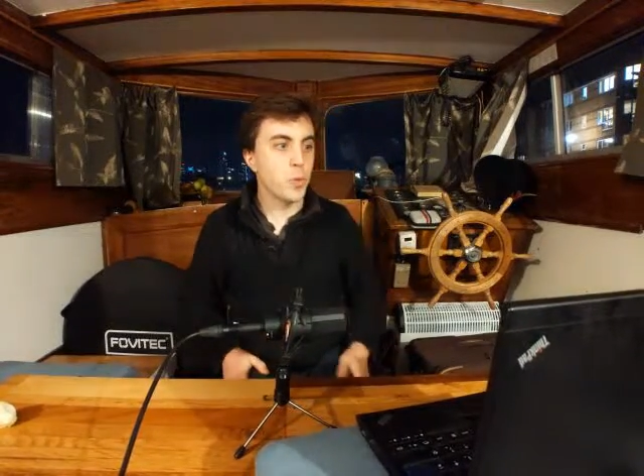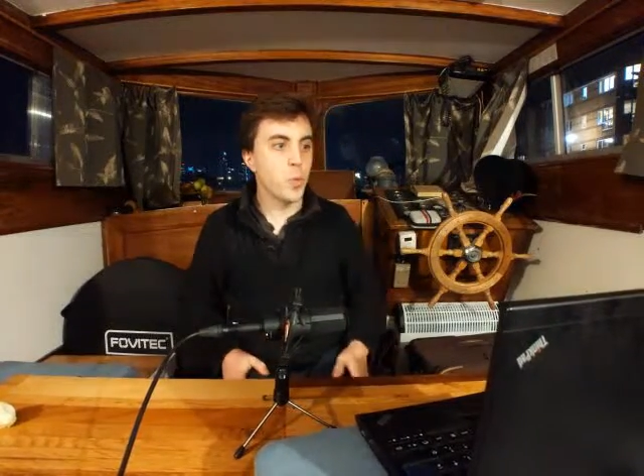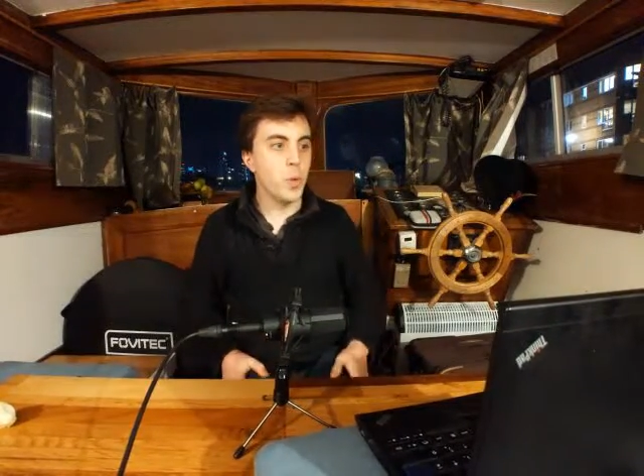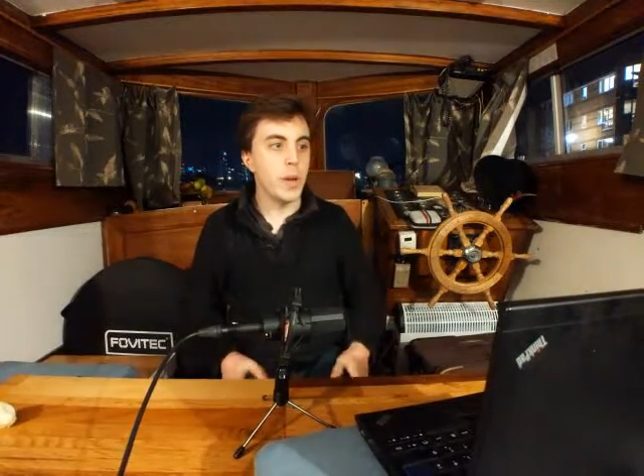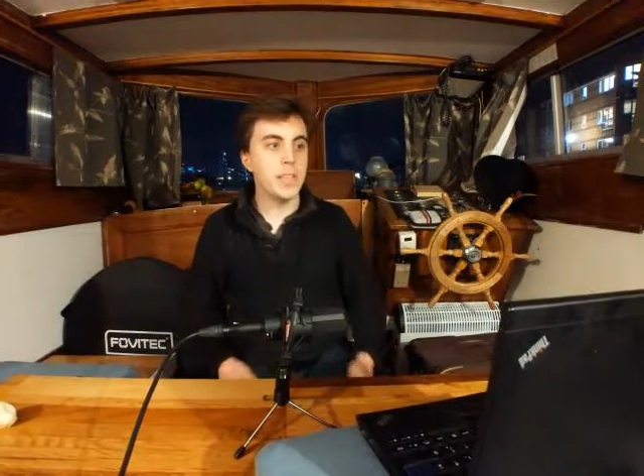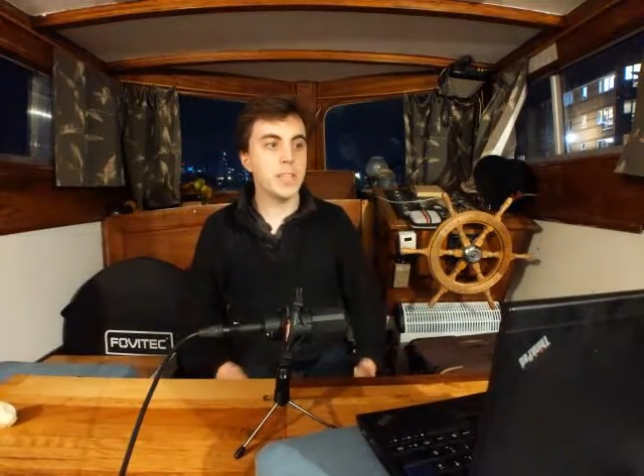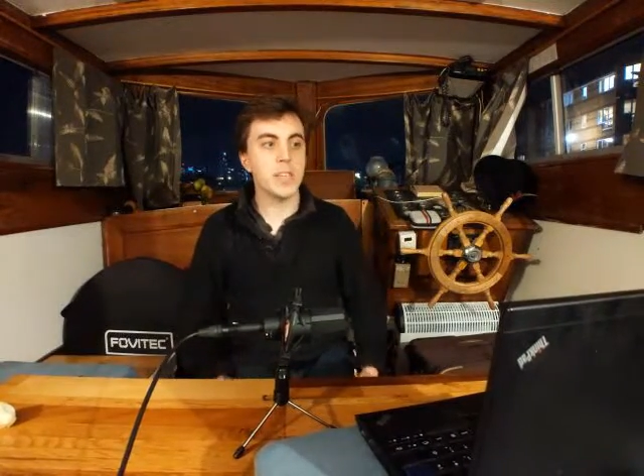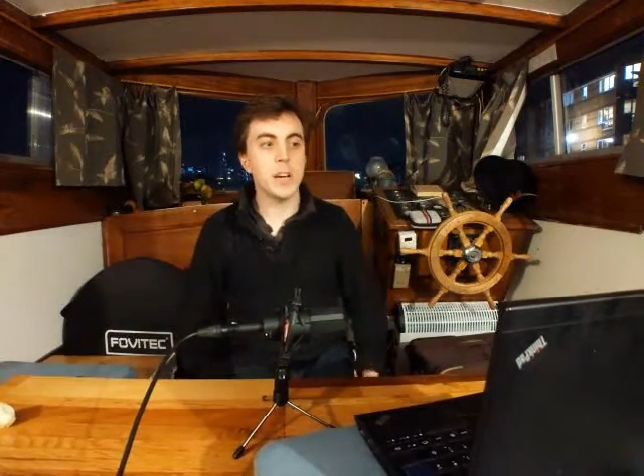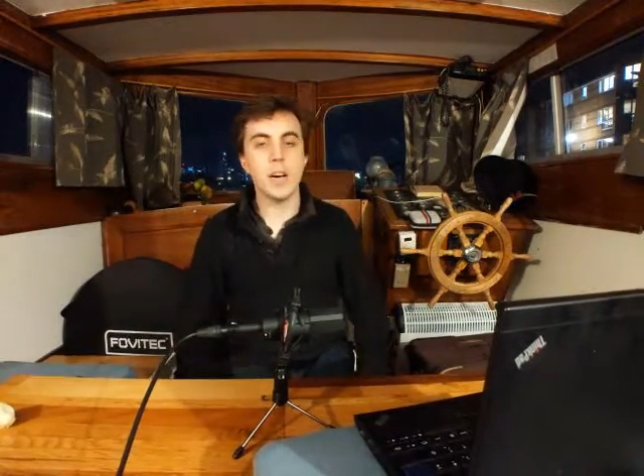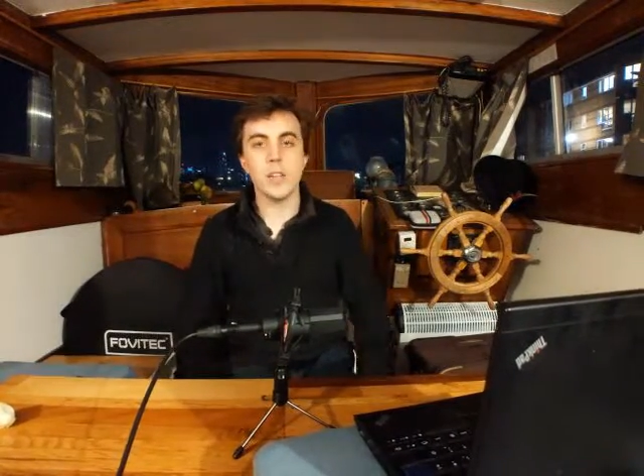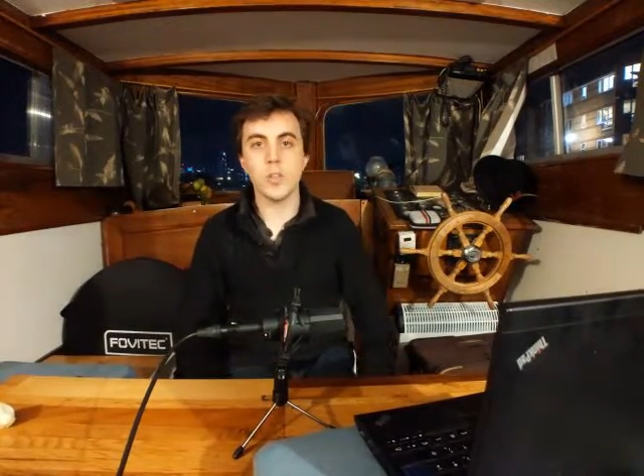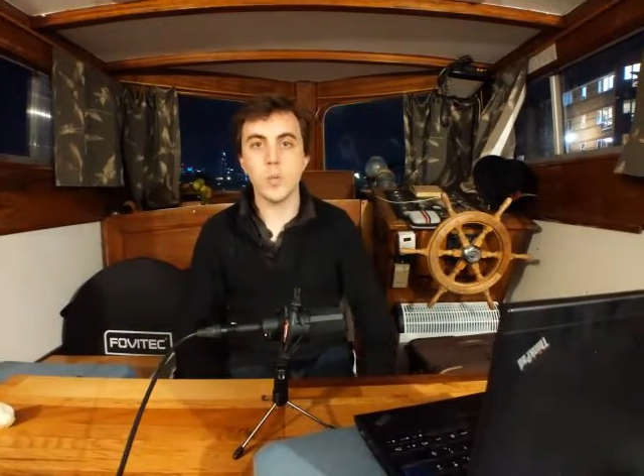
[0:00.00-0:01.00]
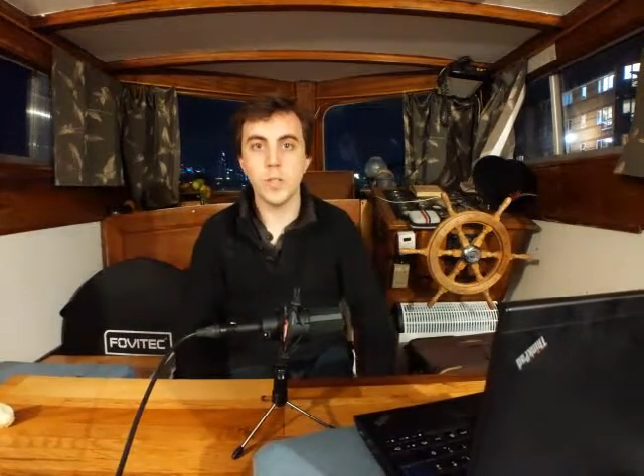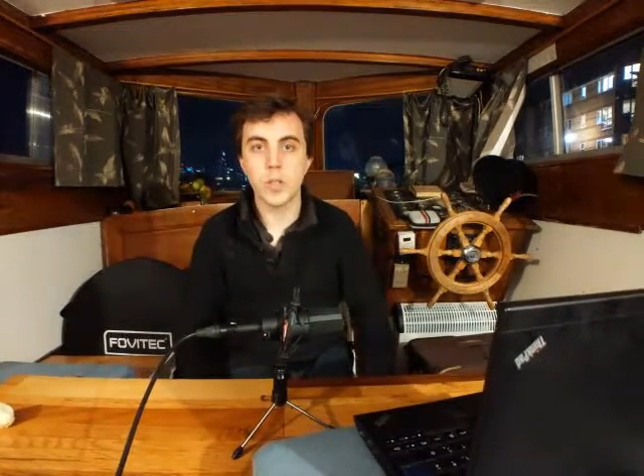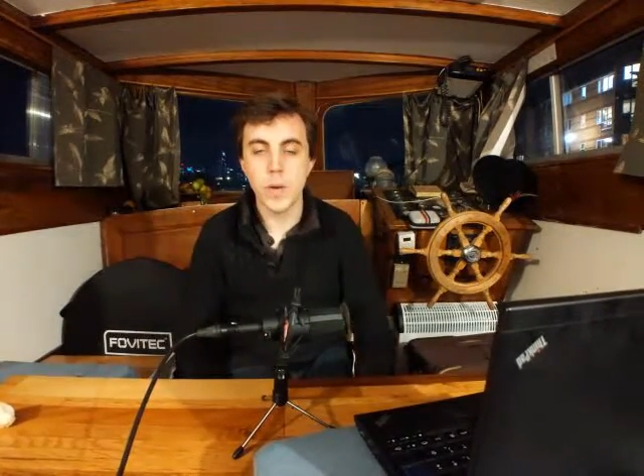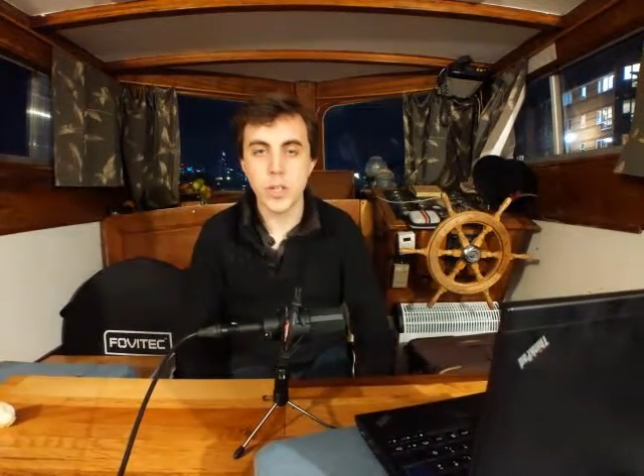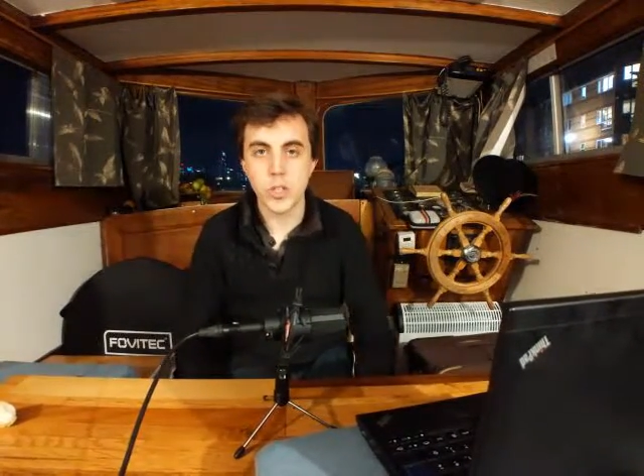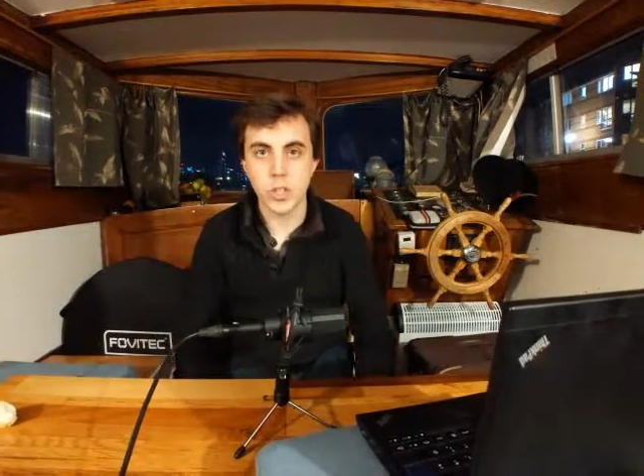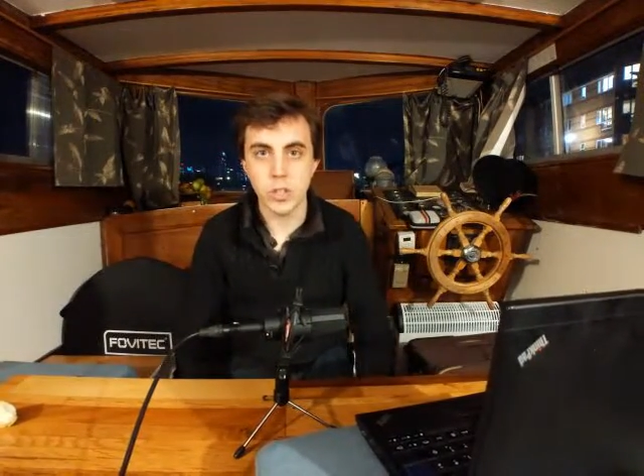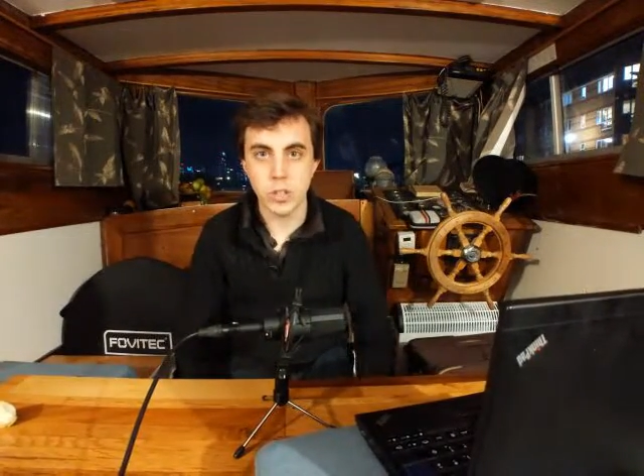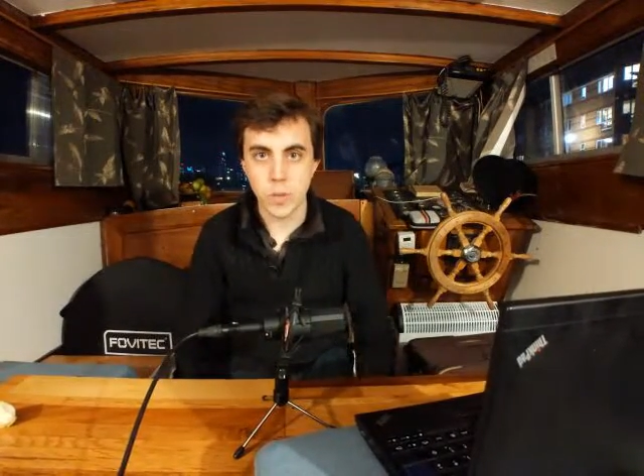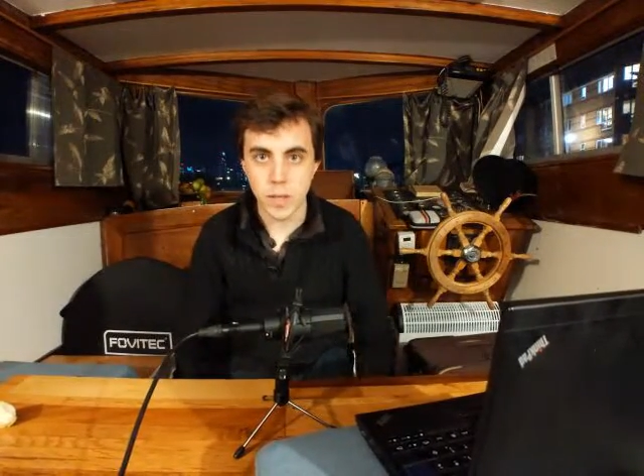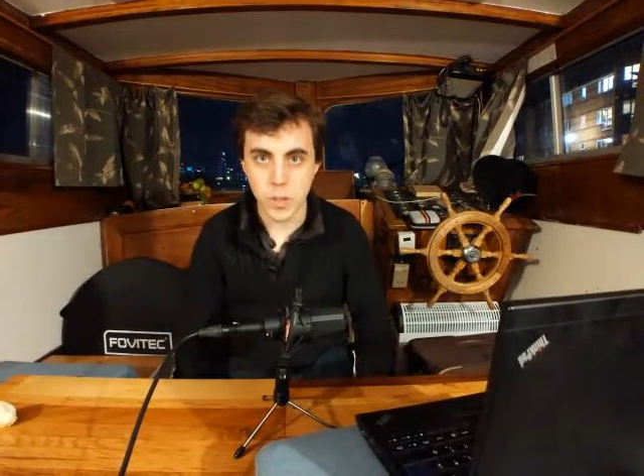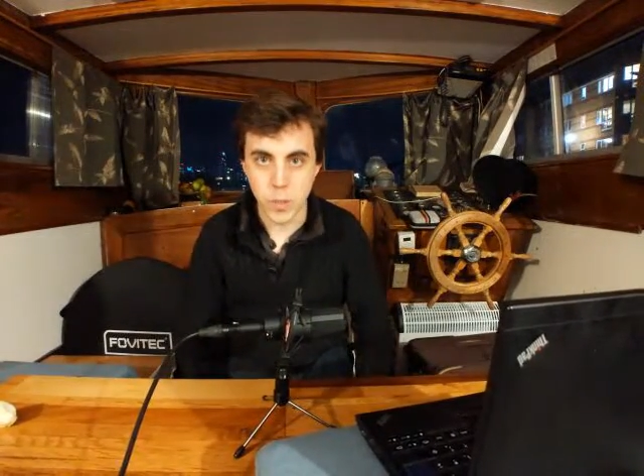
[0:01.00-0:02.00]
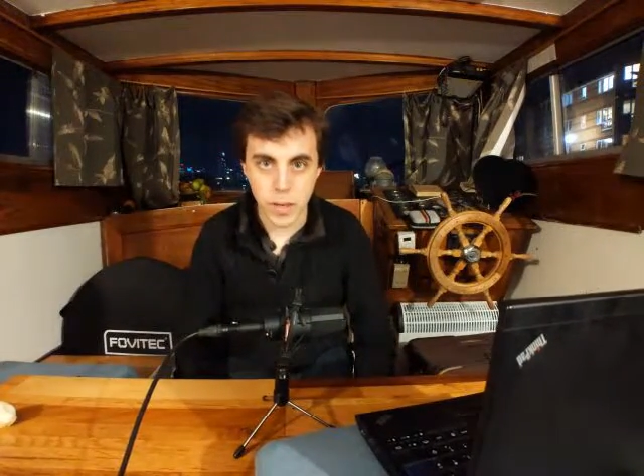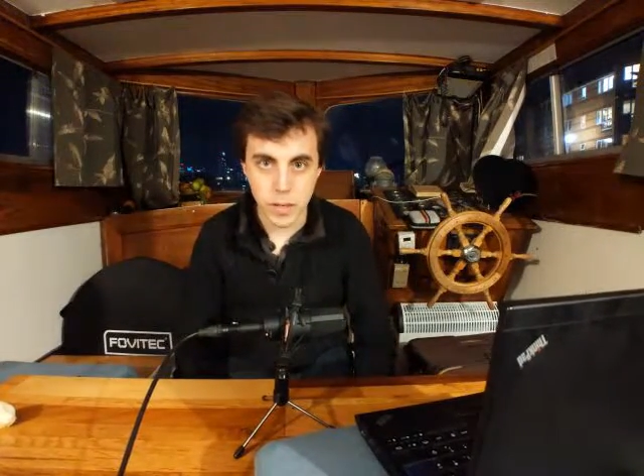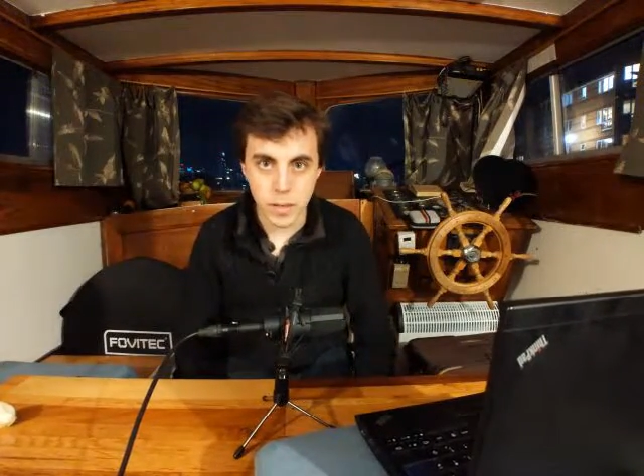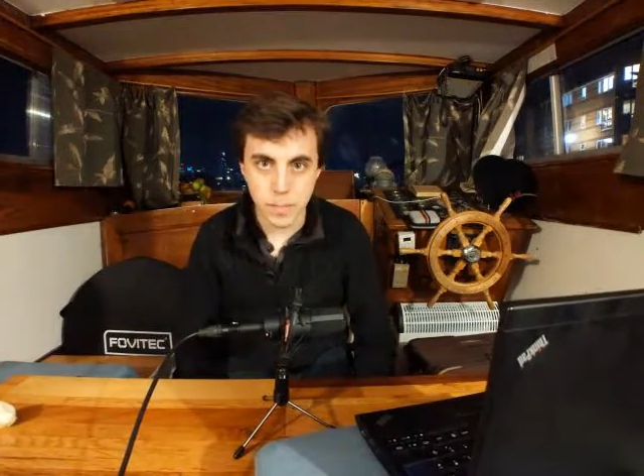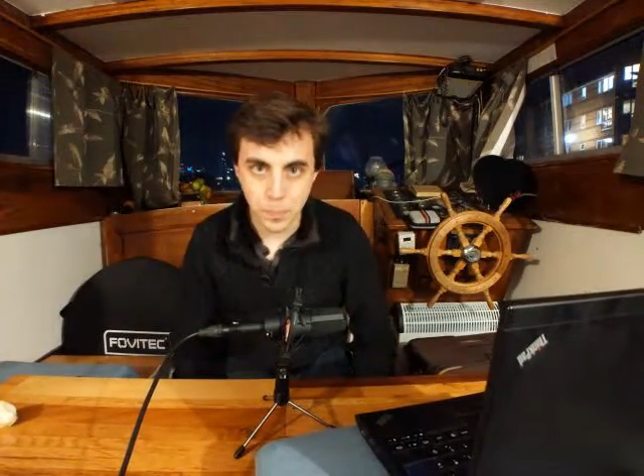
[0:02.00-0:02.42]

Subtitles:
We start with question 21.